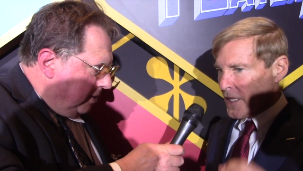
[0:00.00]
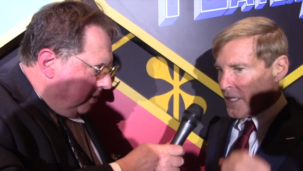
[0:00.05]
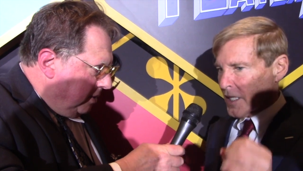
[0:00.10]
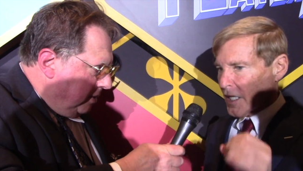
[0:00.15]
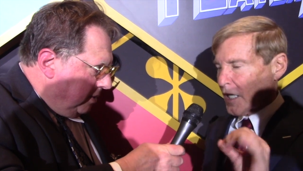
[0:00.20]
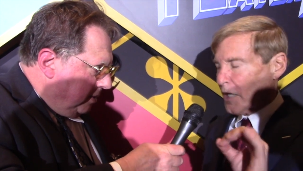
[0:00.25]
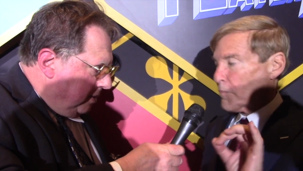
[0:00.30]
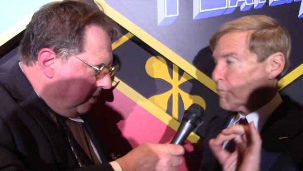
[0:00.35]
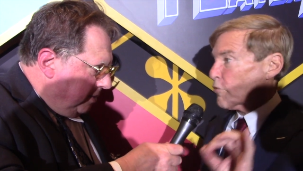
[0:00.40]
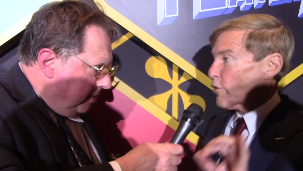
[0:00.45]

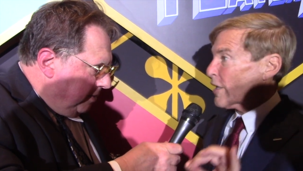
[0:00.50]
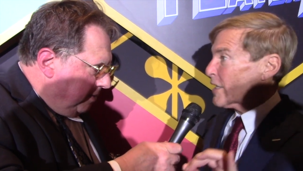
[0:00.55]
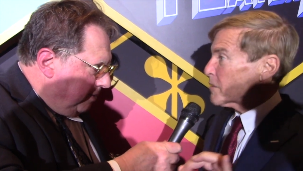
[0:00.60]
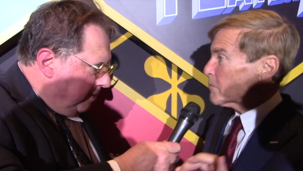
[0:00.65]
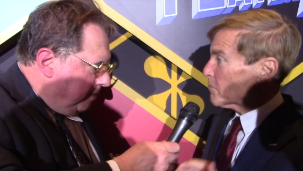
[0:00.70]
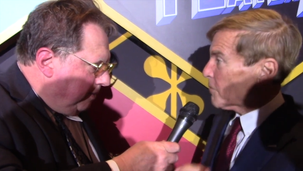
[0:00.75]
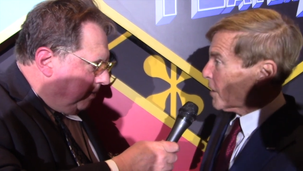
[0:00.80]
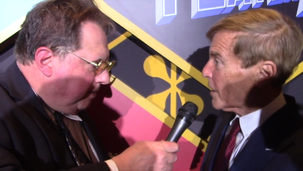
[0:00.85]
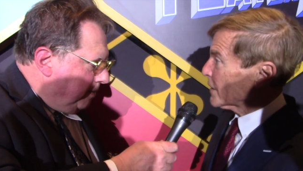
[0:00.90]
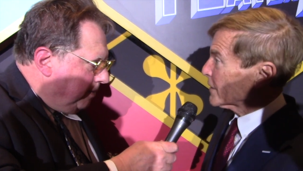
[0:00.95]
Speaker 1: a
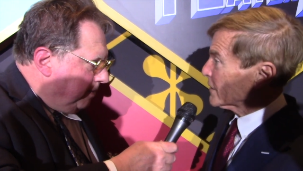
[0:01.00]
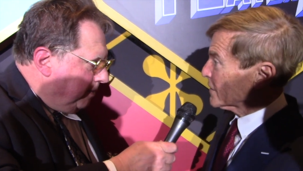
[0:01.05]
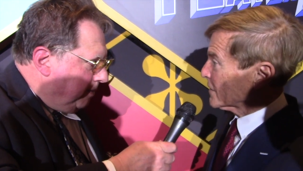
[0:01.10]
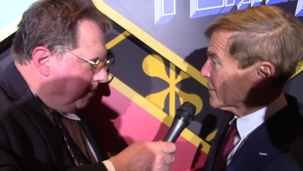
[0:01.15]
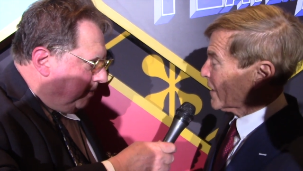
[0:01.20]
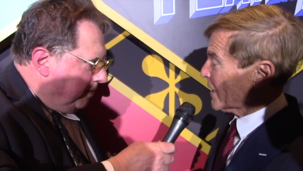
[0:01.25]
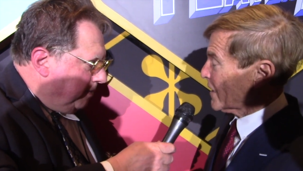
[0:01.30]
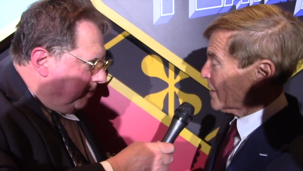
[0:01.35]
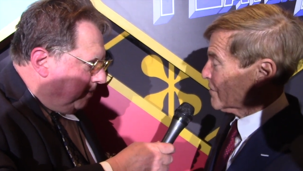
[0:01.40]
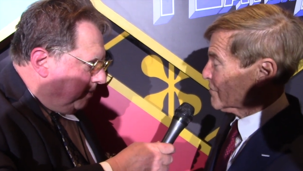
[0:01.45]
brain-body
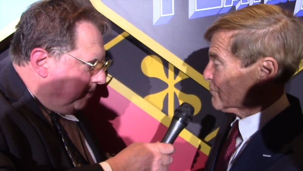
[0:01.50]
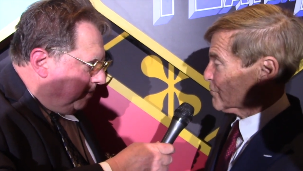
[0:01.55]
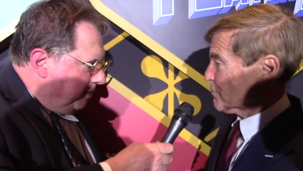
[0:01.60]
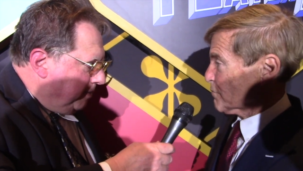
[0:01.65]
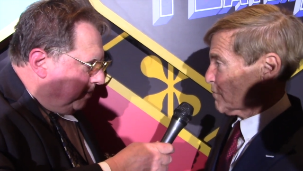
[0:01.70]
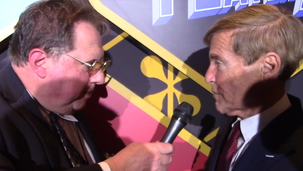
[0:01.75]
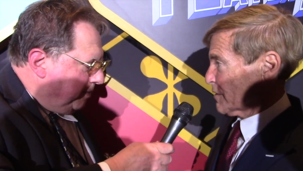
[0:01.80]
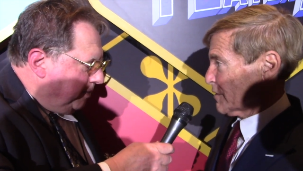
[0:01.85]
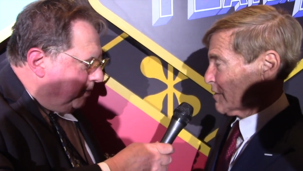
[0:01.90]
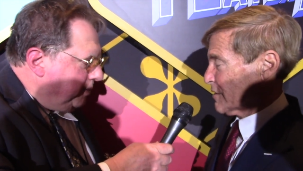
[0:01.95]
lounge
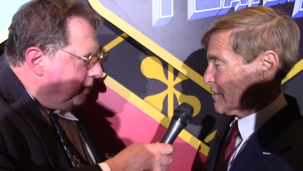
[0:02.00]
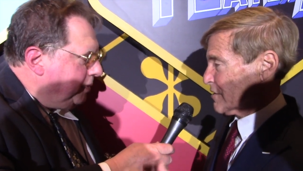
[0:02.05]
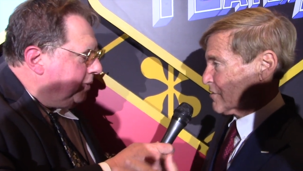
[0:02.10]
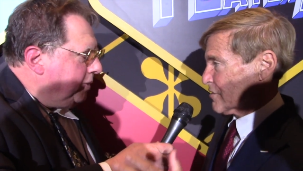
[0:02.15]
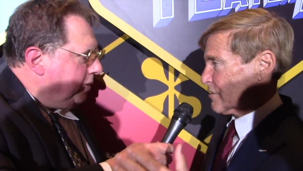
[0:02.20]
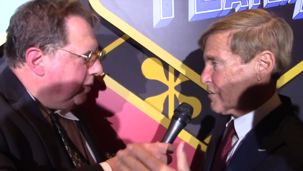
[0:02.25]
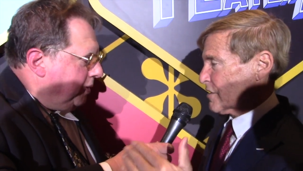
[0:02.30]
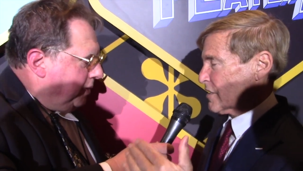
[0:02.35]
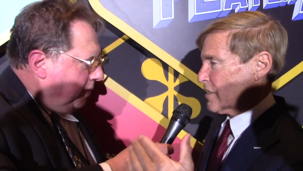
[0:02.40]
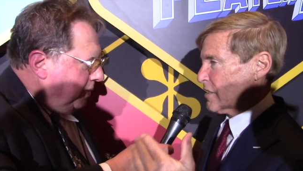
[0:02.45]
where you can
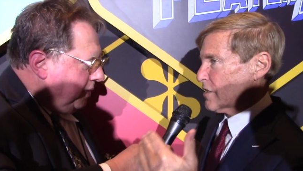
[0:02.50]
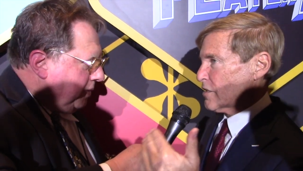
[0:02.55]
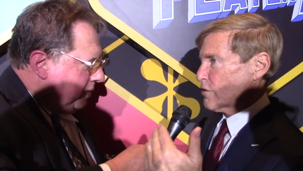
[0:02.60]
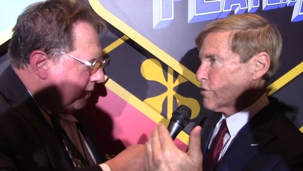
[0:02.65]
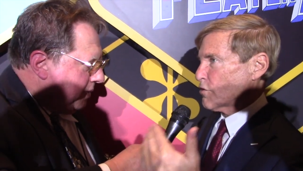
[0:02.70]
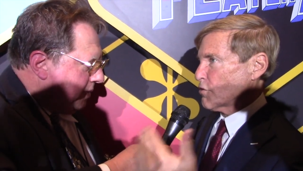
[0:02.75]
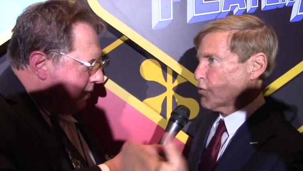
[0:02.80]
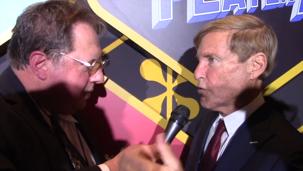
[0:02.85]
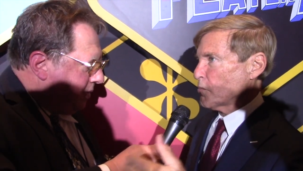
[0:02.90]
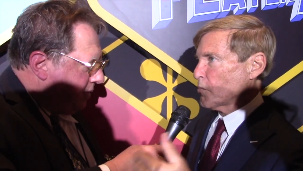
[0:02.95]
see
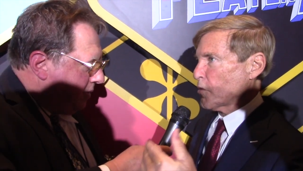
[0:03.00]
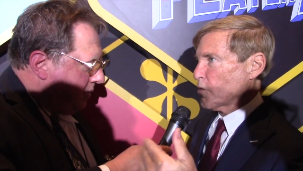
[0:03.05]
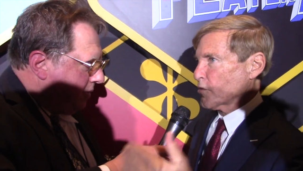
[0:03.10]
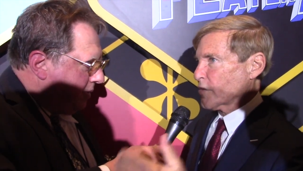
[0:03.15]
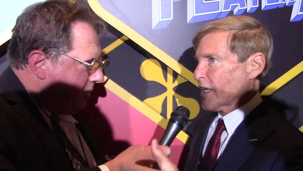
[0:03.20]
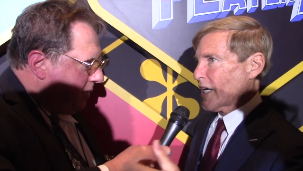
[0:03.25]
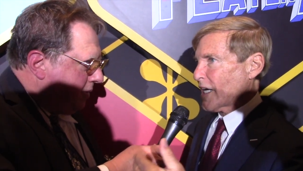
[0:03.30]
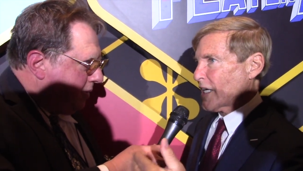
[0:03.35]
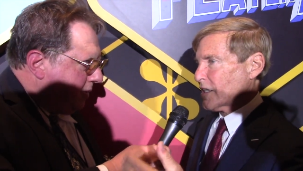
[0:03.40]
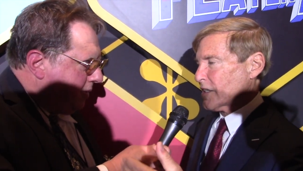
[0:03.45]
new
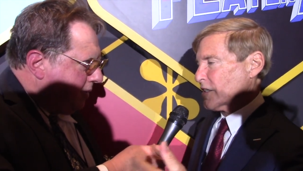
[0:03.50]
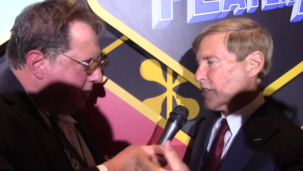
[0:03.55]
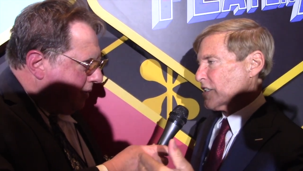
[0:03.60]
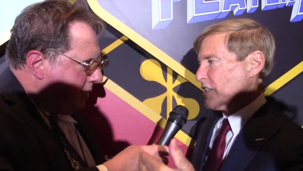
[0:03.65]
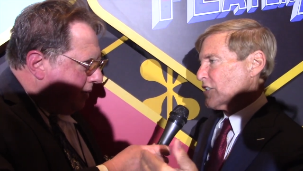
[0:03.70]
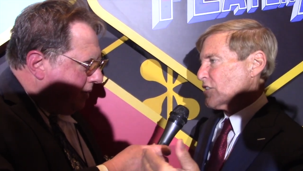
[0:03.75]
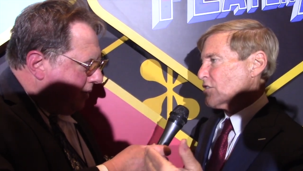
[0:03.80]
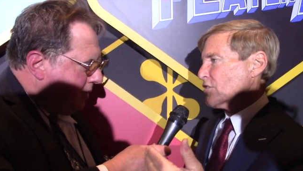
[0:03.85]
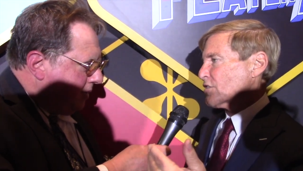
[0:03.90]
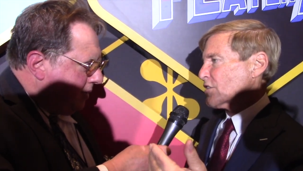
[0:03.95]

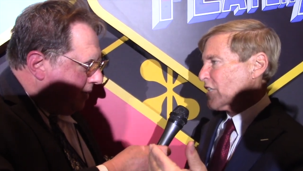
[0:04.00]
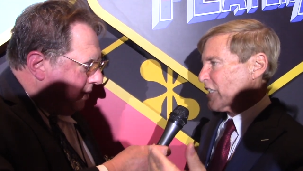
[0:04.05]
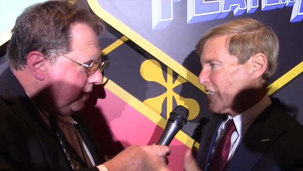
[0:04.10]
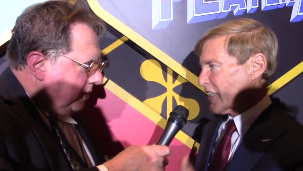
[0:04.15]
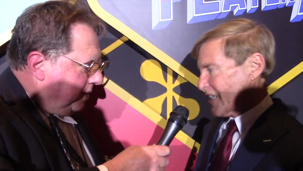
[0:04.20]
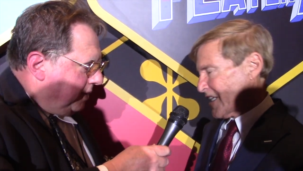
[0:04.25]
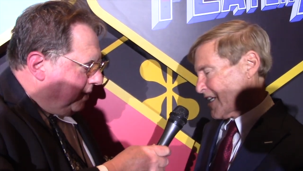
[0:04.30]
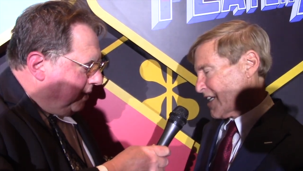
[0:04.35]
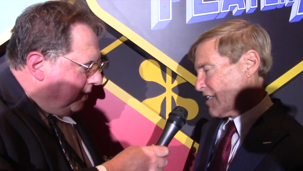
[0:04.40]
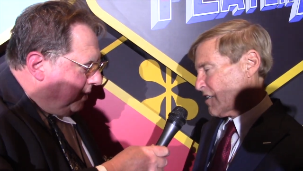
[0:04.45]
modalities that
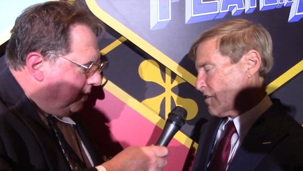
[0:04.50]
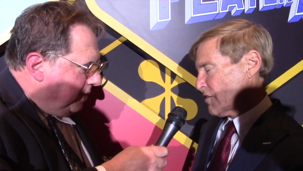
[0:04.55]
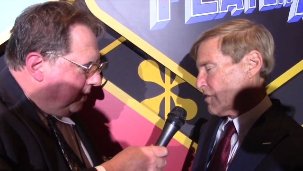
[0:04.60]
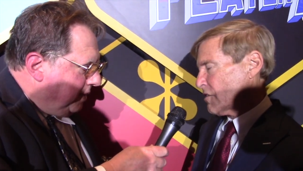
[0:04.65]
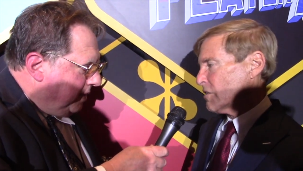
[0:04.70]
heal